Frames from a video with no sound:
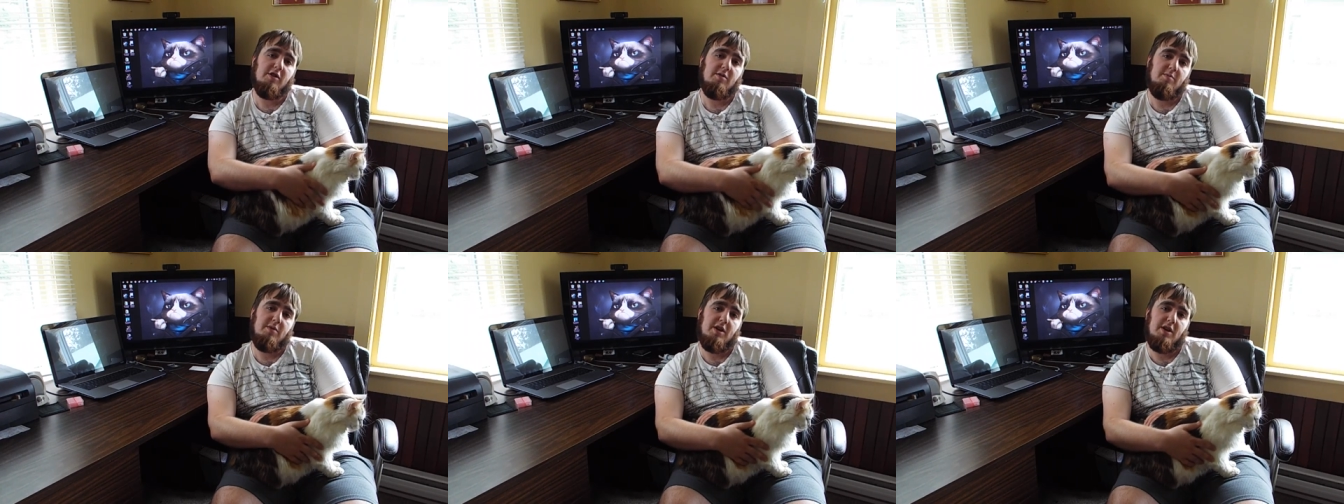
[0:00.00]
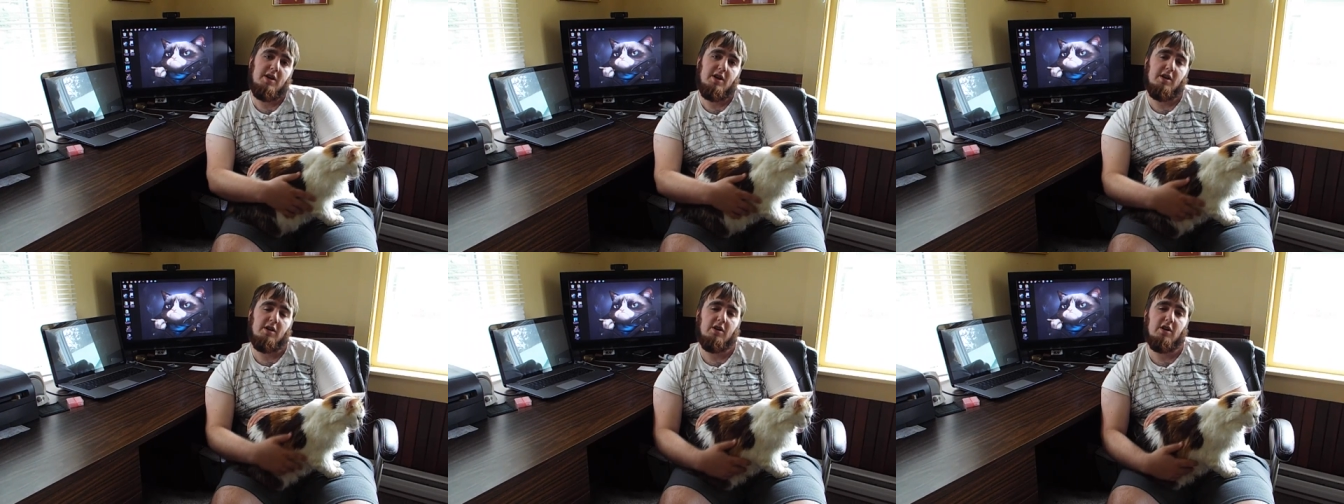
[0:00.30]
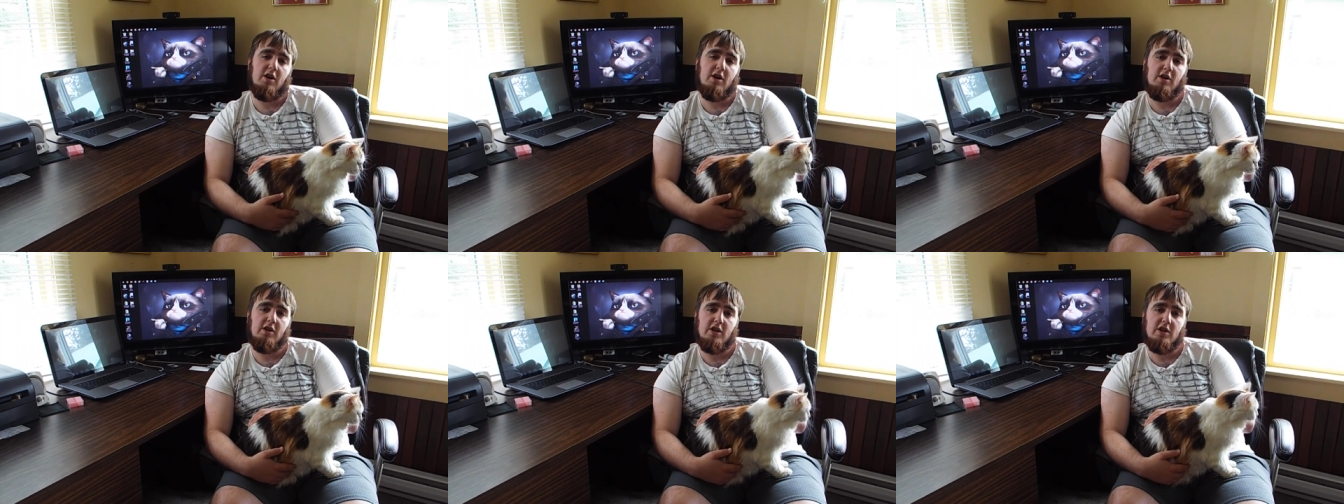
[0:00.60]
be in
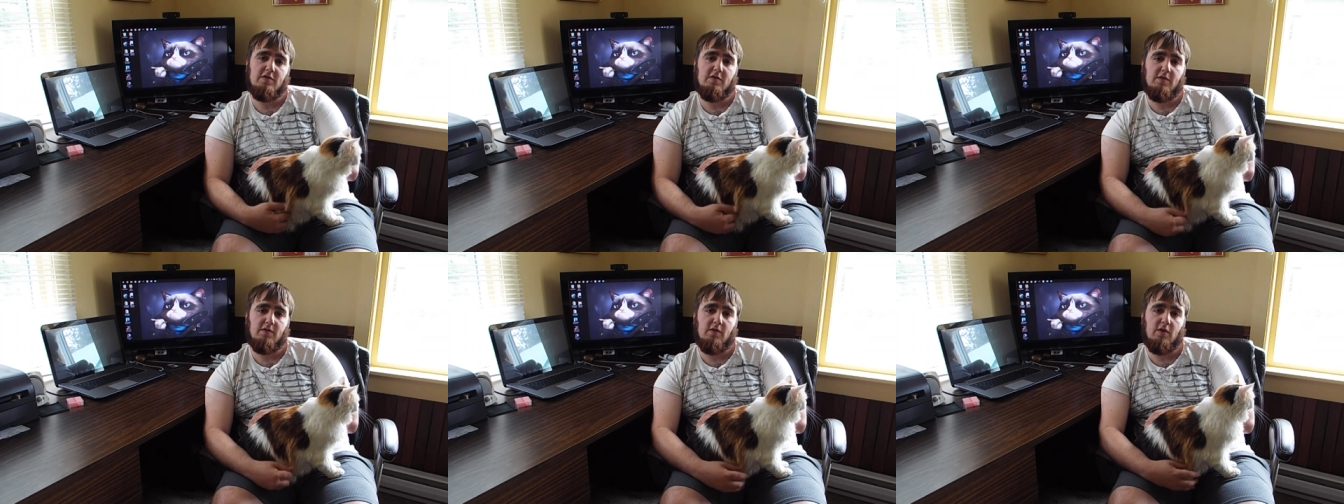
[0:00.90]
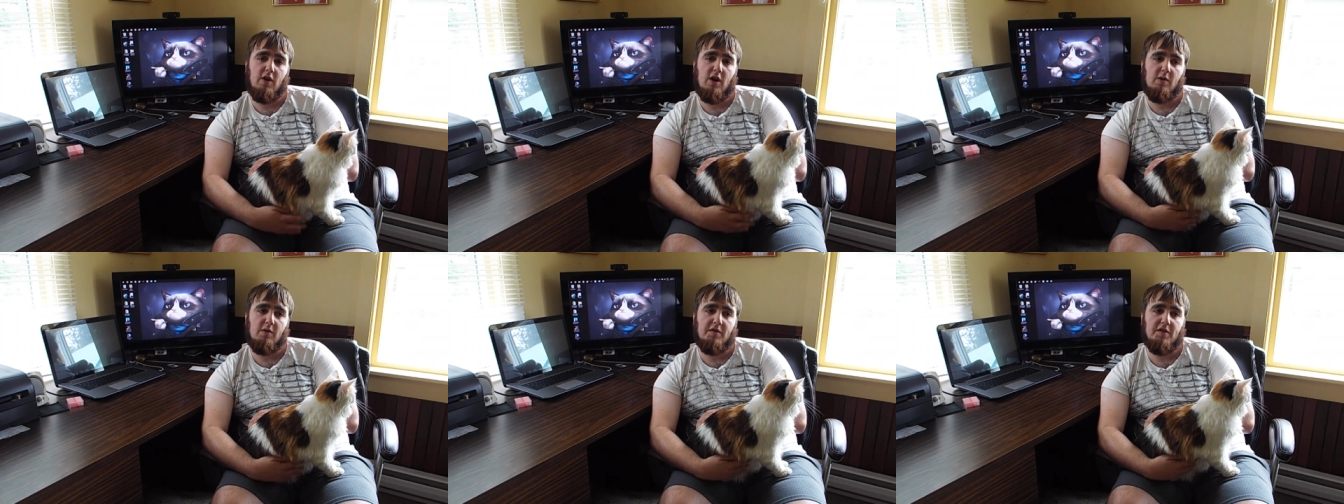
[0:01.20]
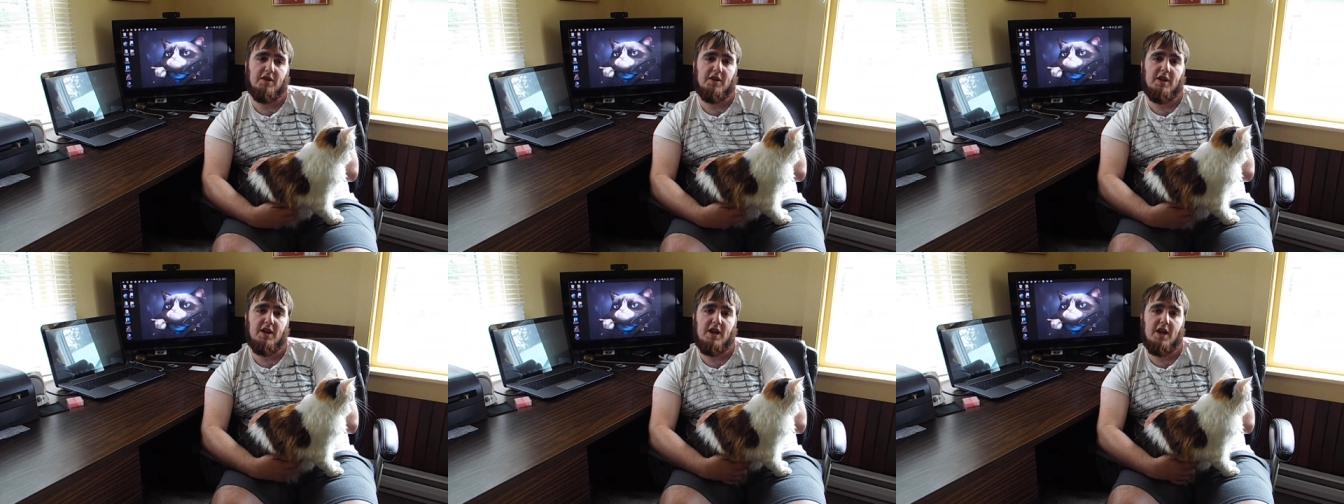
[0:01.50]
college for four hours
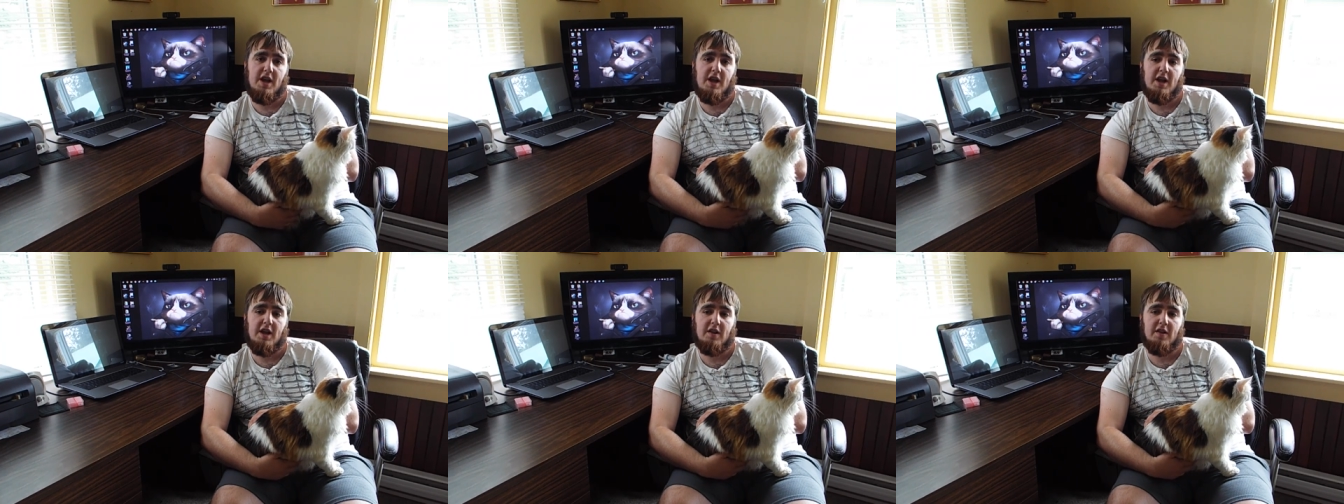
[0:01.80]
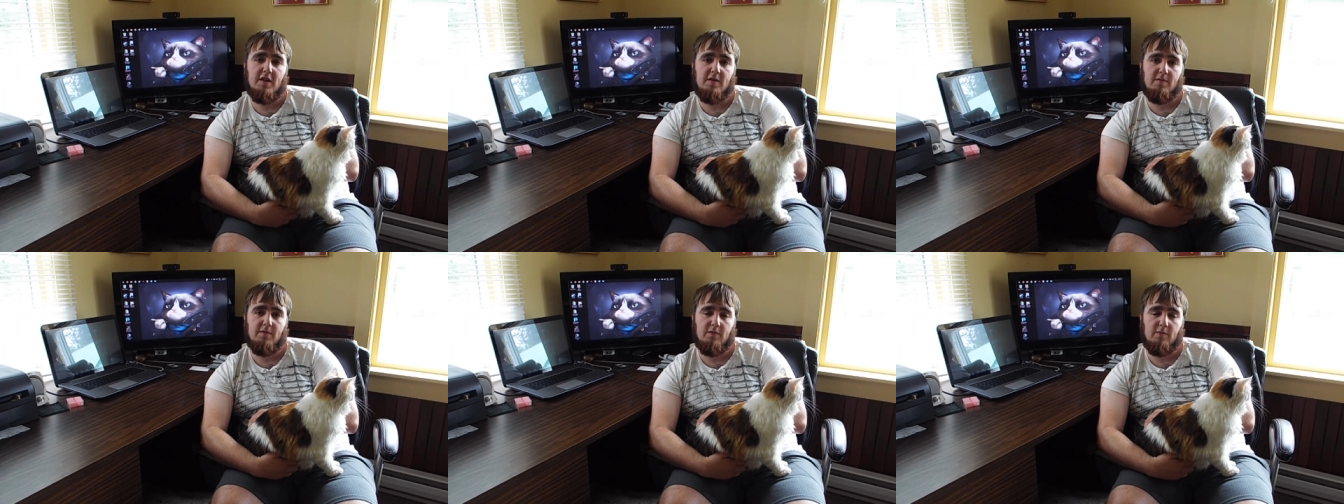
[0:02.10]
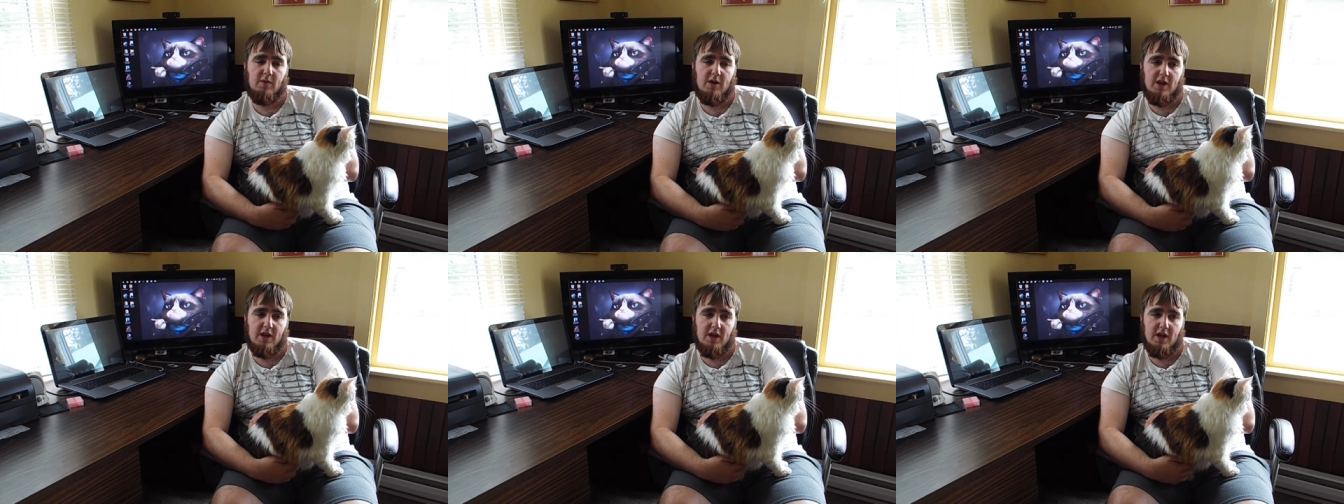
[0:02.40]
a day, except for
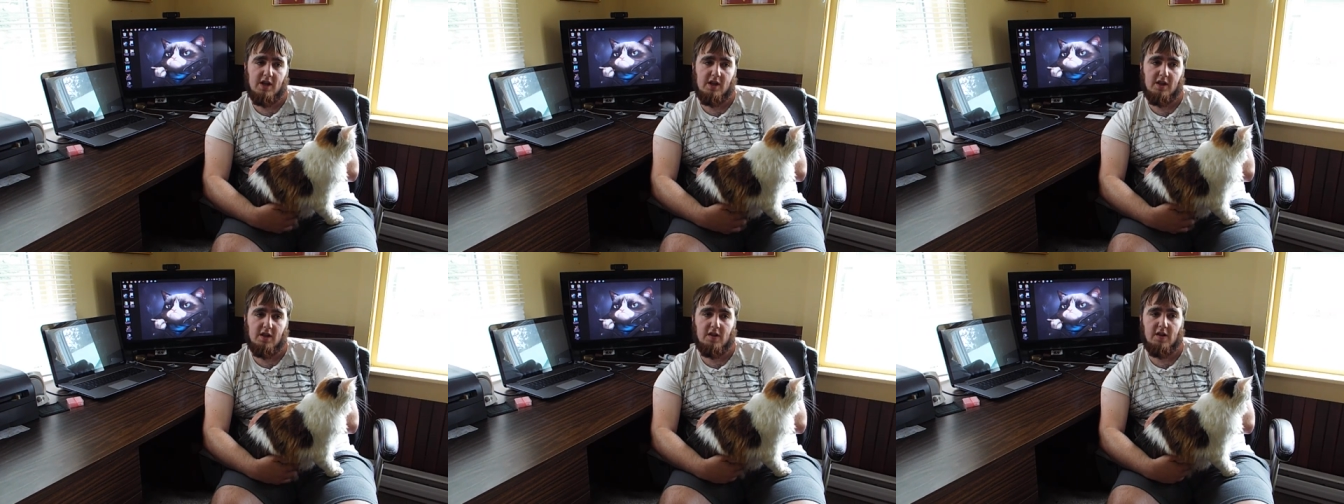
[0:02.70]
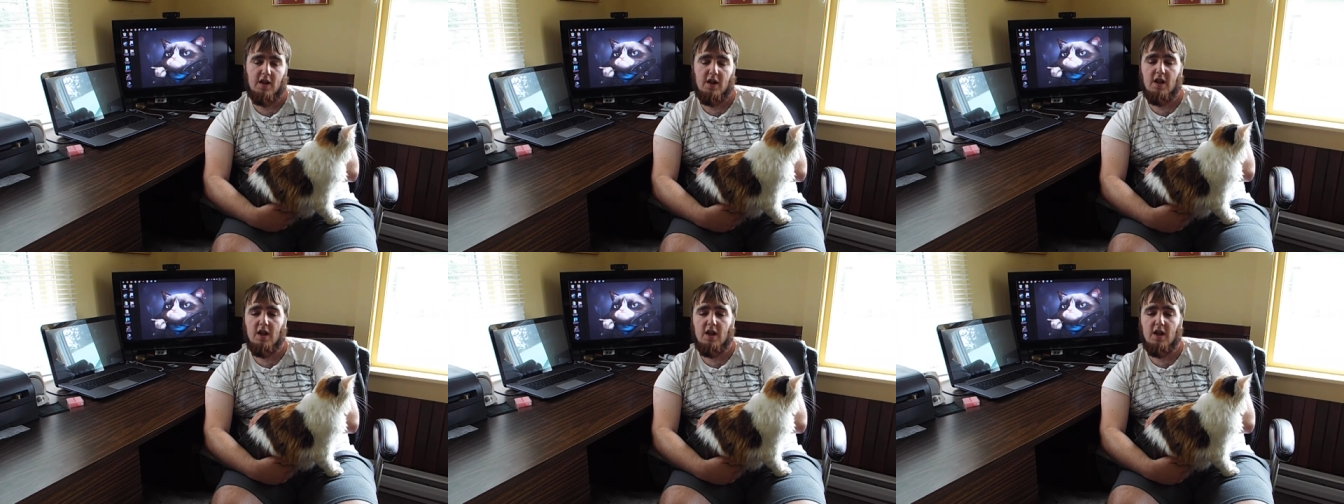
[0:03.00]
weekends,